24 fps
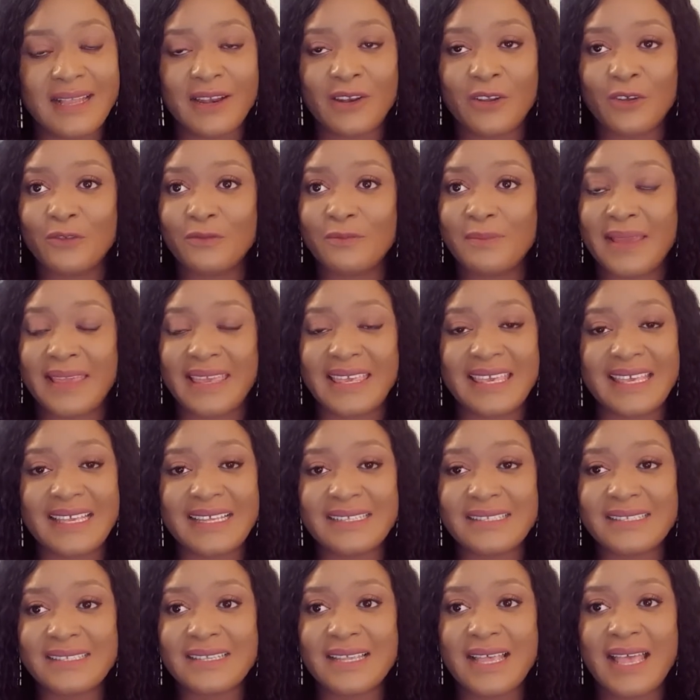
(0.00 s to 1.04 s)
I love my
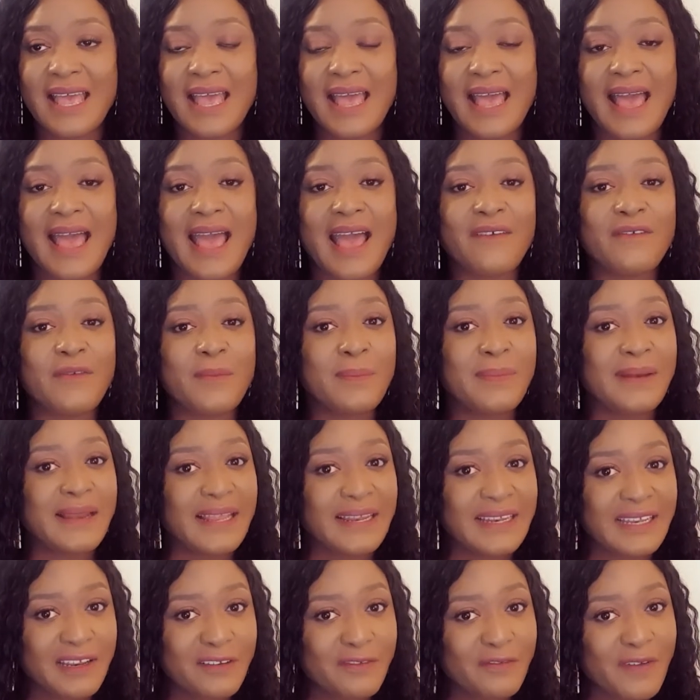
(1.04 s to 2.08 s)
kids. I have a
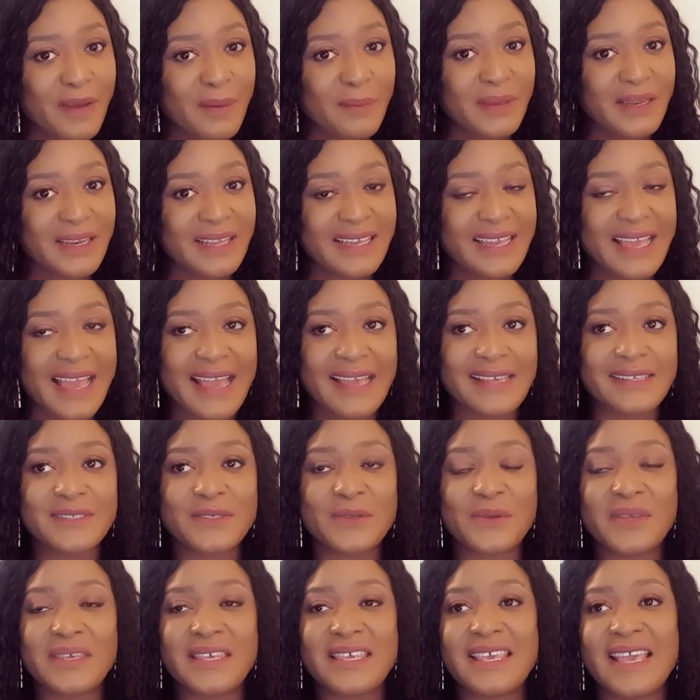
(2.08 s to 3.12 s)
blended family, guys.
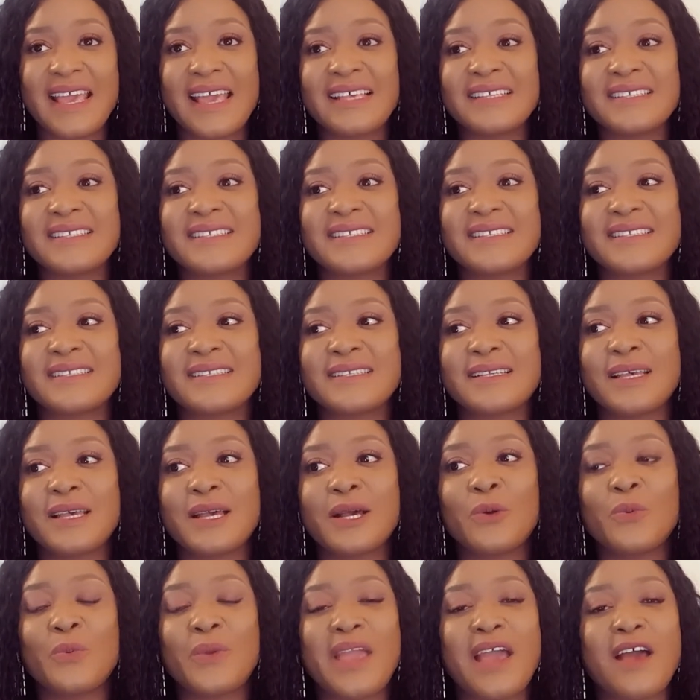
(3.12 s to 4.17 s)
So yes,
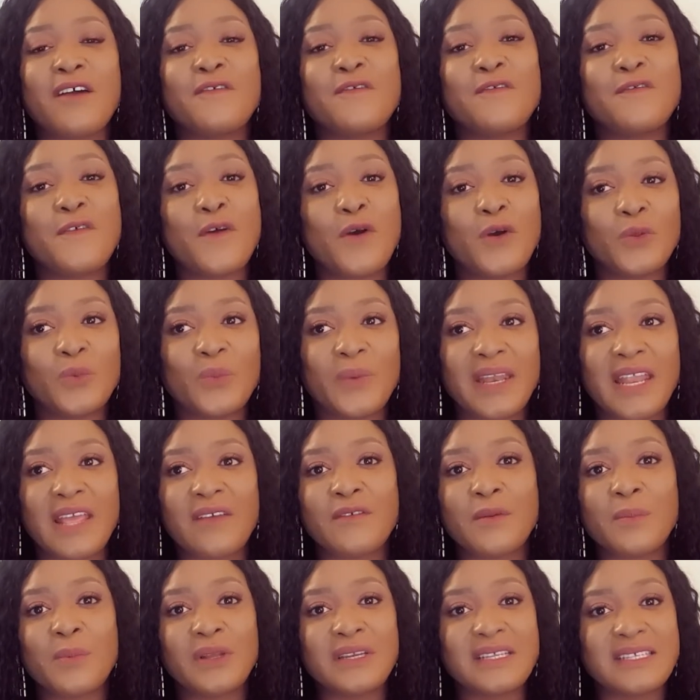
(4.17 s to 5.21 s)
we have fun when
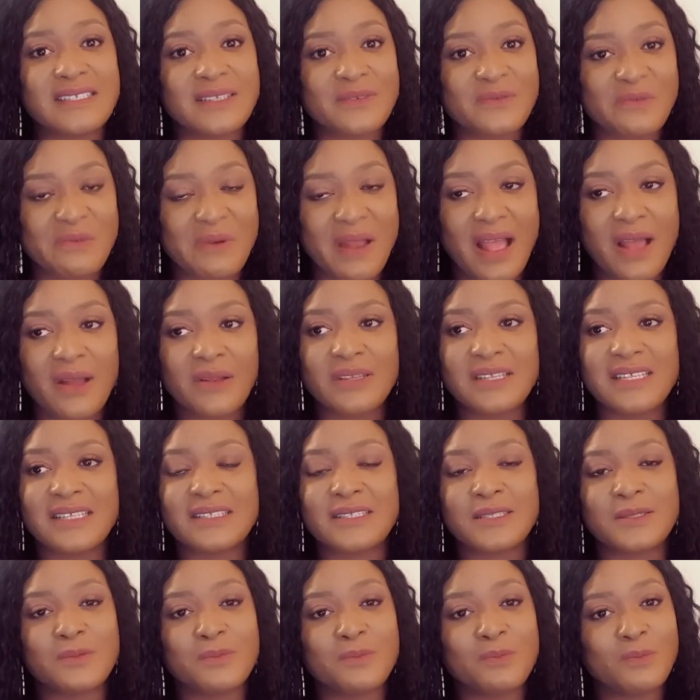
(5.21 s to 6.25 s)
everybody's around.
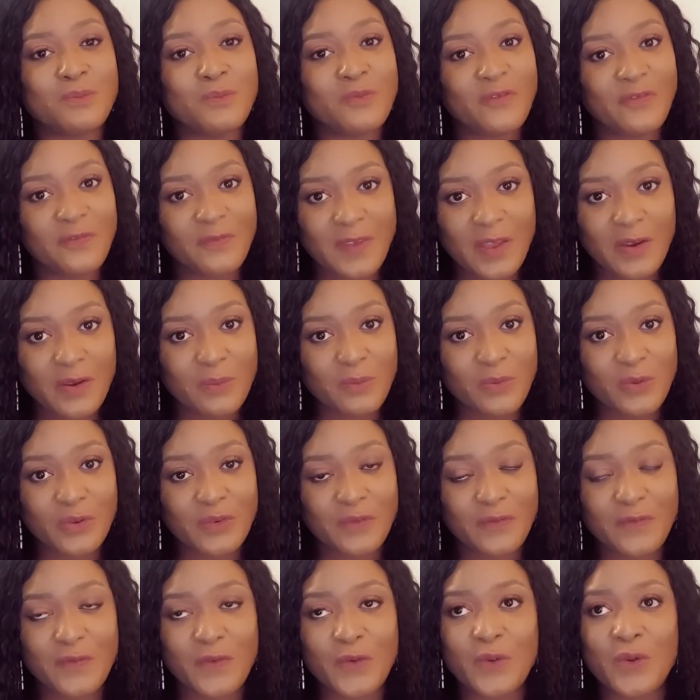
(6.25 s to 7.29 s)
It's very
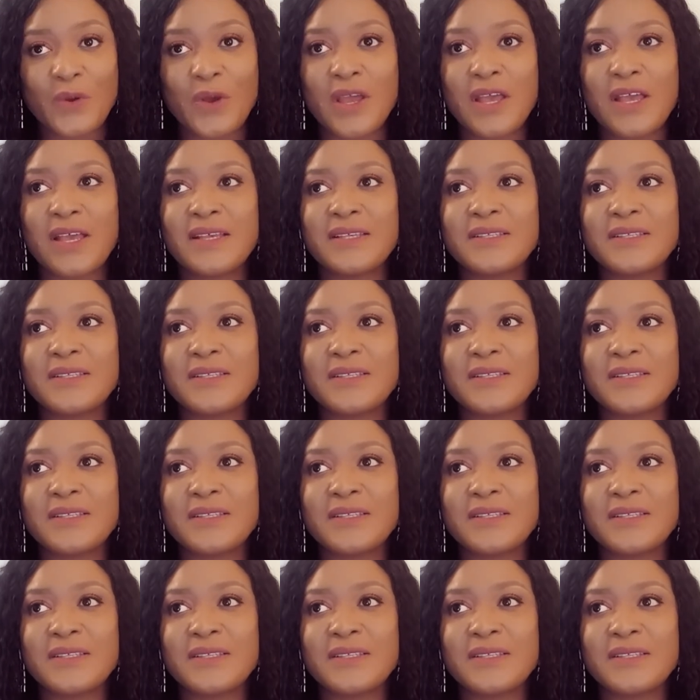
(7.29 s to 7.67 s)
beautiful.